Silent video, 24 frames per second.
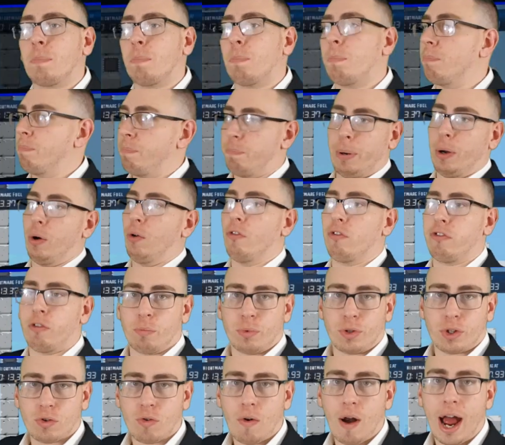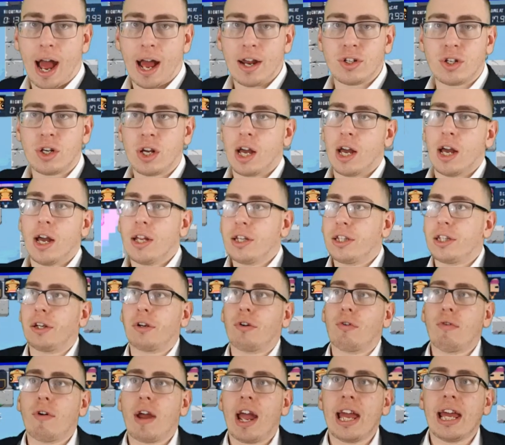built from scratch to
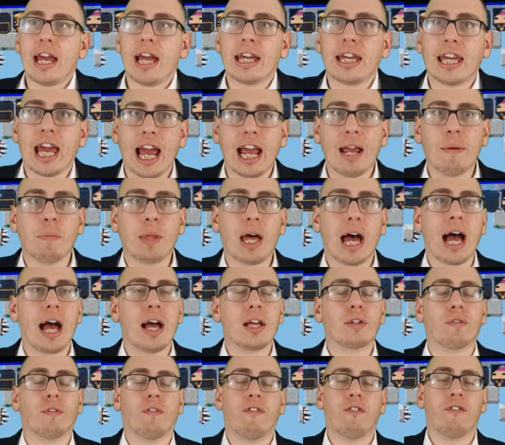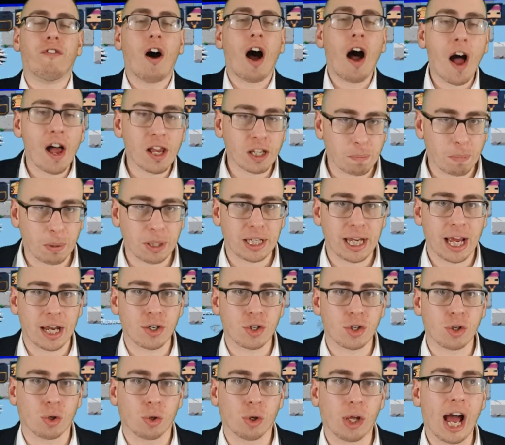create a game that has vast
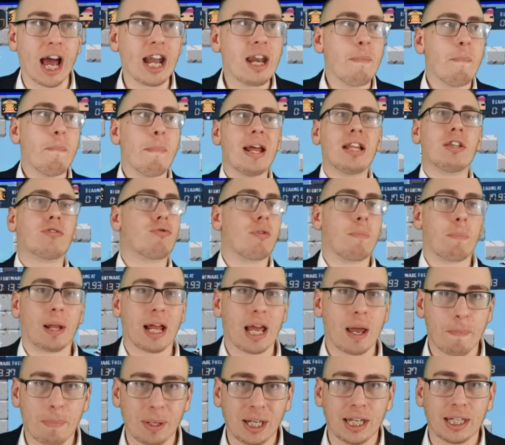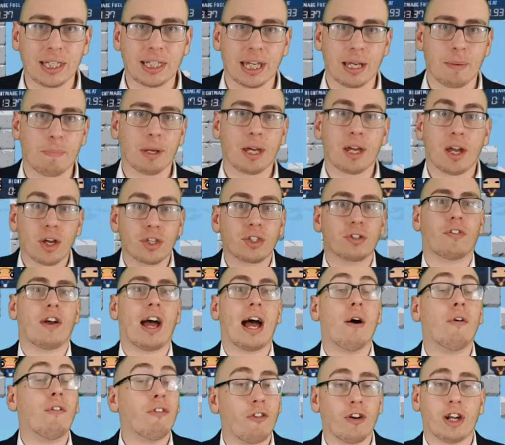potential and immense replayability because of
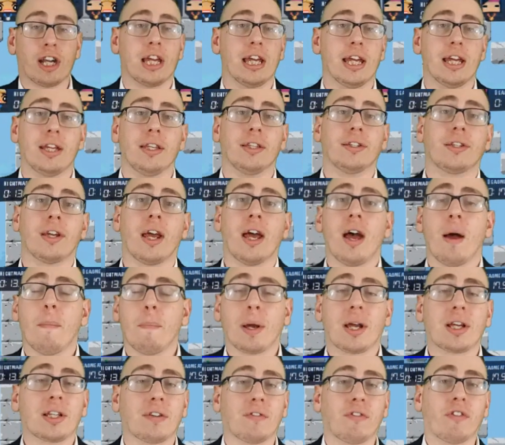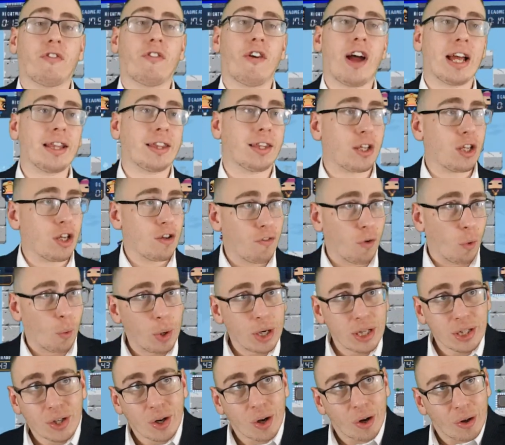how fun it is, because of the fact that you've
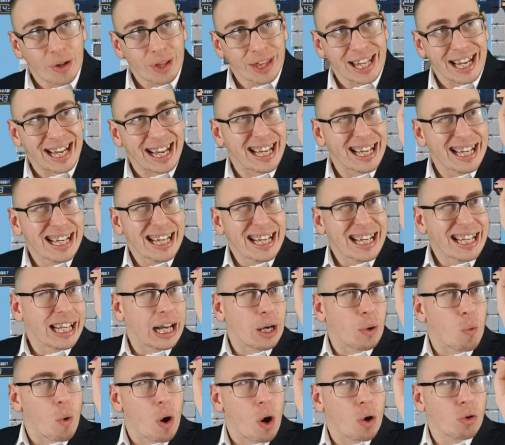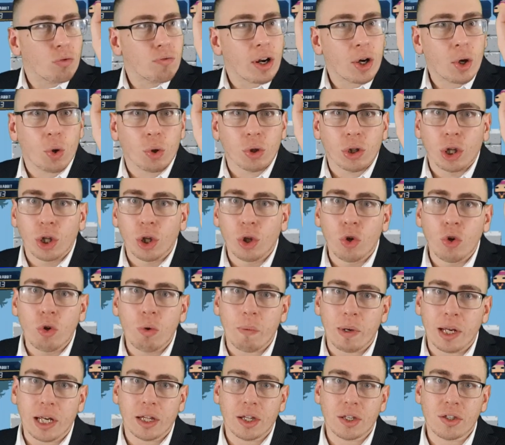always got that world record
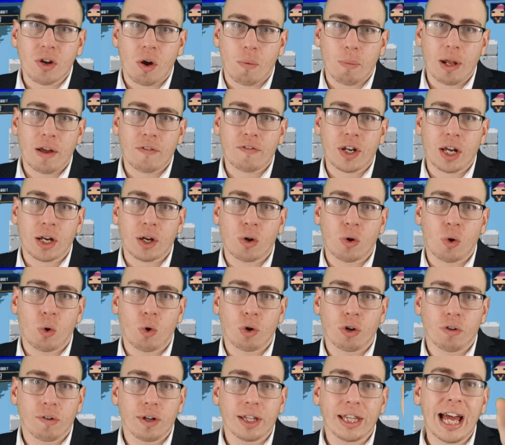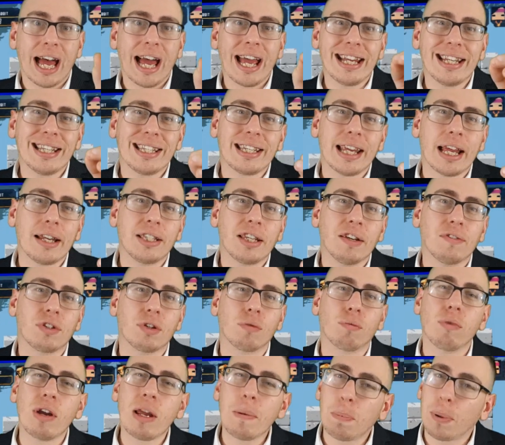looming in the top left-hand corner and that incentive
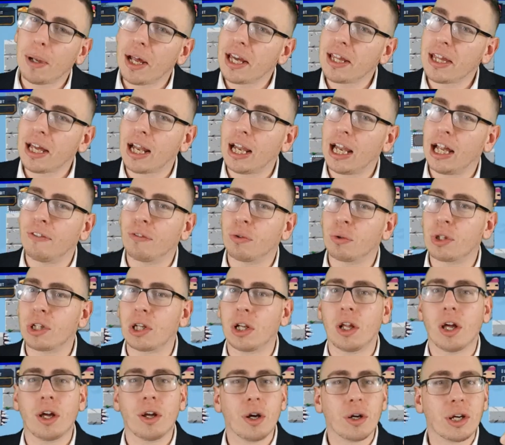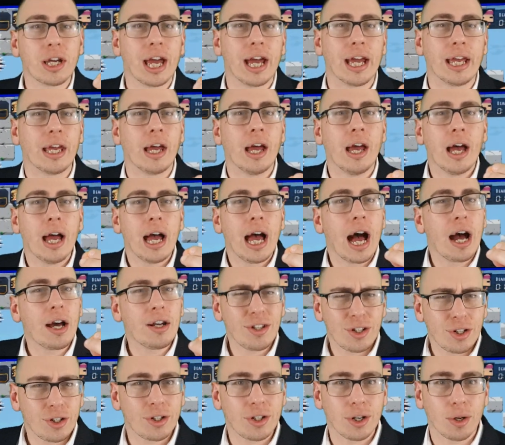to replay that level to learn, okay, how
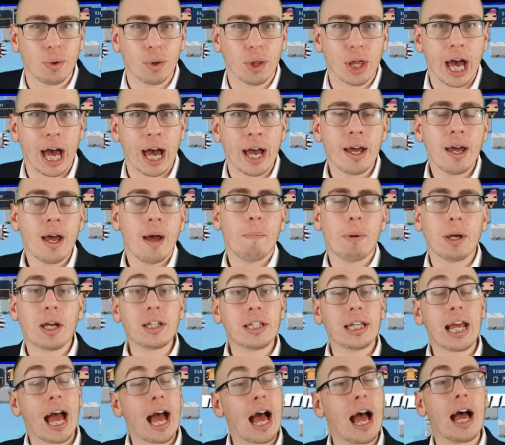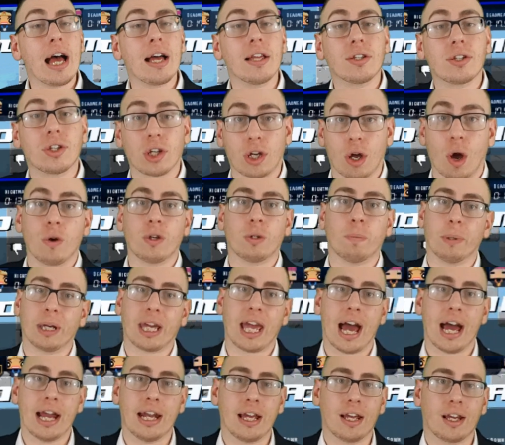did you do that? Because it has the ghost
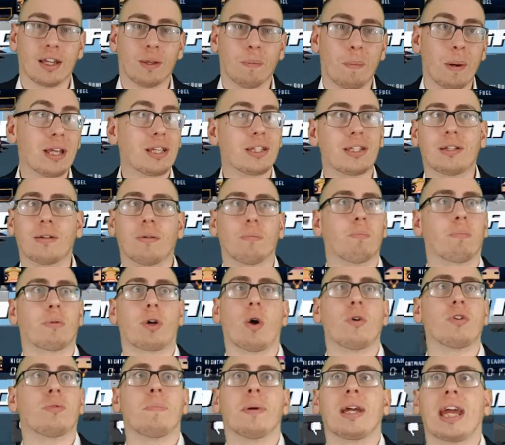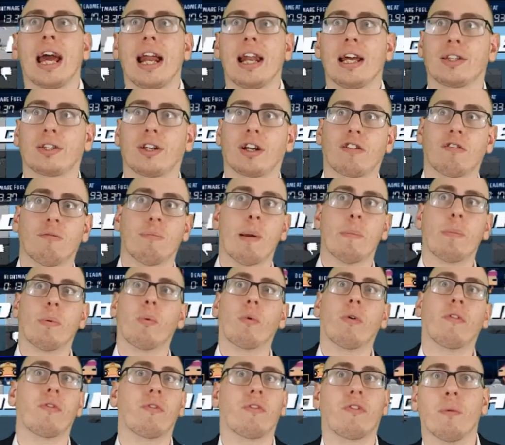mechanic. The best ghost mechanics I can remember
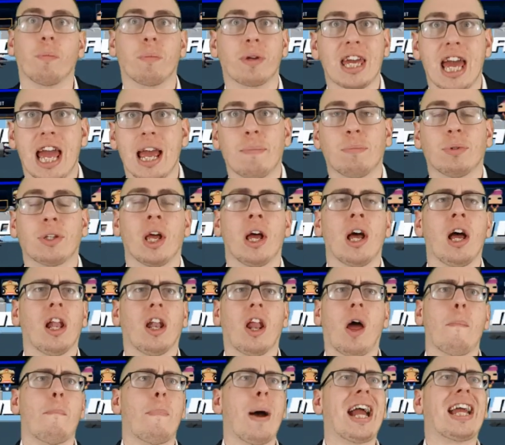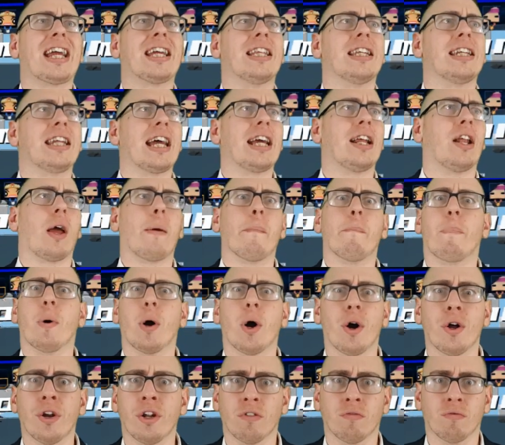were from games like back in the day, like
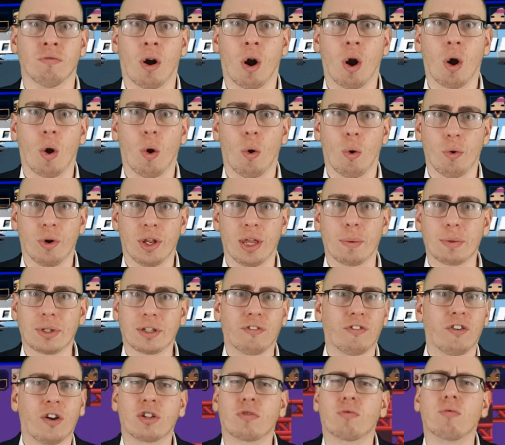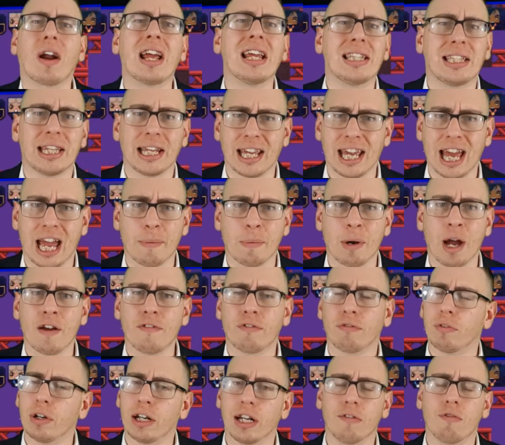Burnin' Road. That was the first racing game I
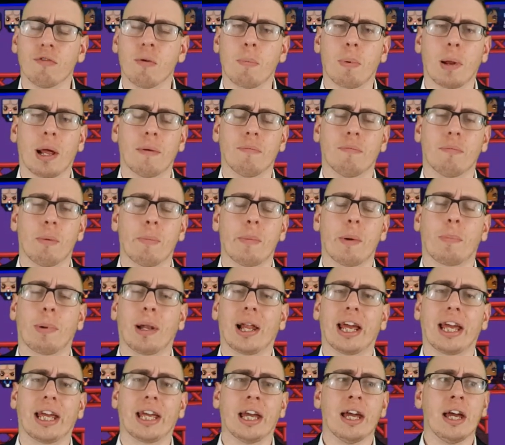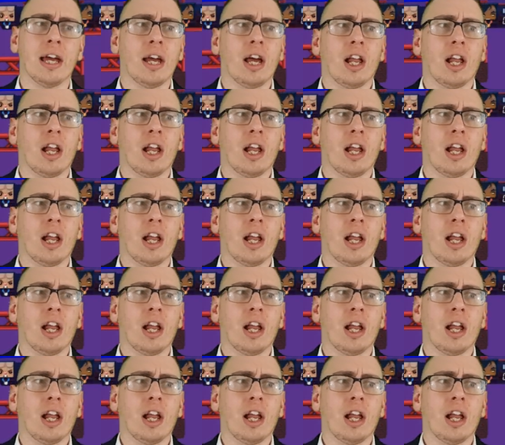ever really remember playing